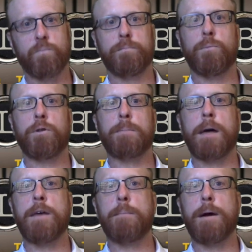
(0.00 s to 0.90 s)

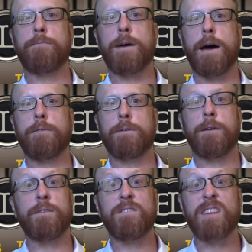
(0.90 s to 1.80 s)
Multiply that by 5.
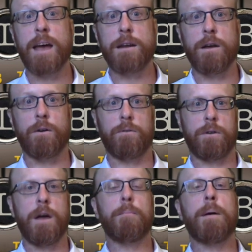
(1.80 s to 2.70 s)
If it's 10 years.
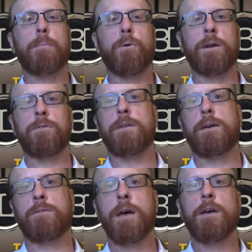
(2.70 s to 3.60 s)
My point is
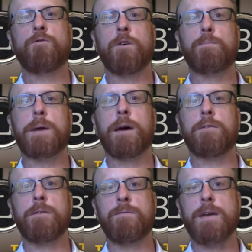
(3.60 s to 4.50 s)
this. Just
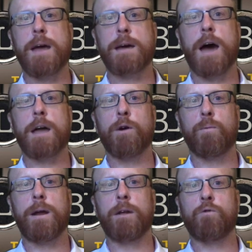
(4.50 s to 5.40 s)
because the VA got your
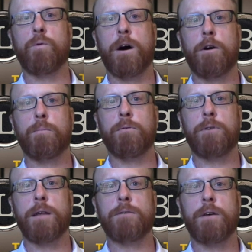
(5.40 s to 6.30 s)
rating to
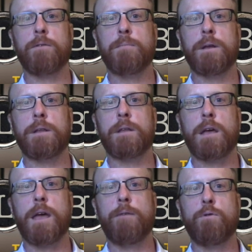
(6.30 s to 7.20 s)
100% doesn't mean that they
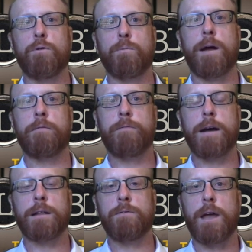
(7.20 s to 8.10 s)
gave you the right
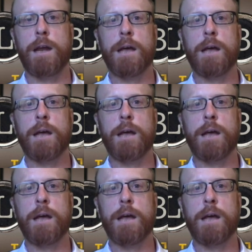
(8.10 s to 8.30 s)
effective date.